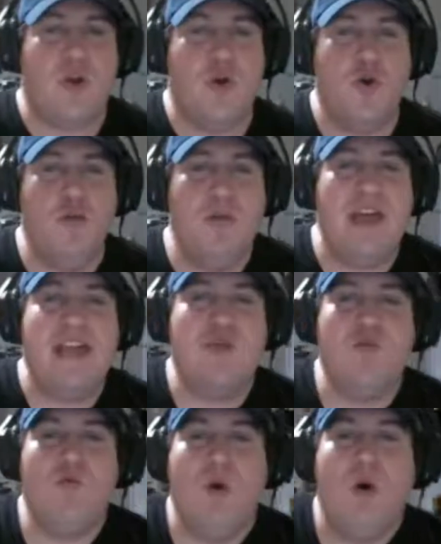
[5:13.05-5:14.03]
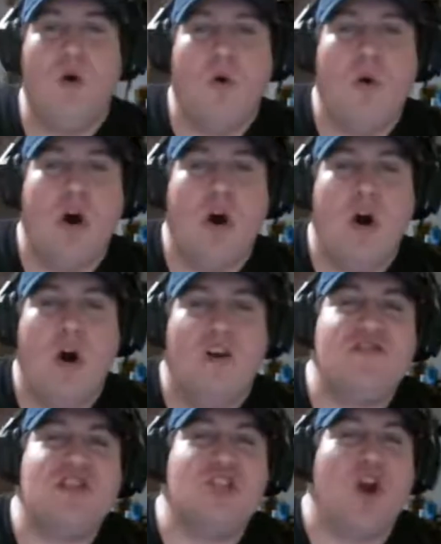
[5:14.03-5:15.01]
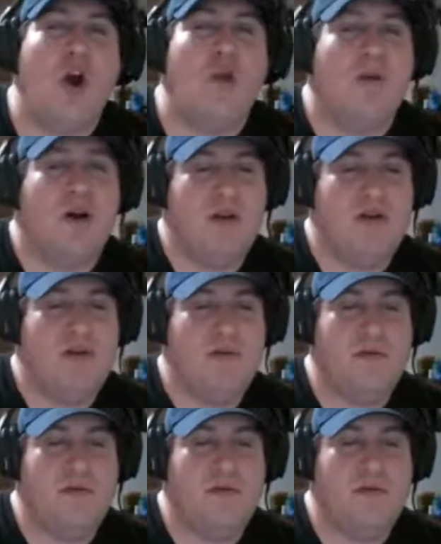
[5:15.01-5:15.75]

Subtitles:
Who played the role of Starbuck?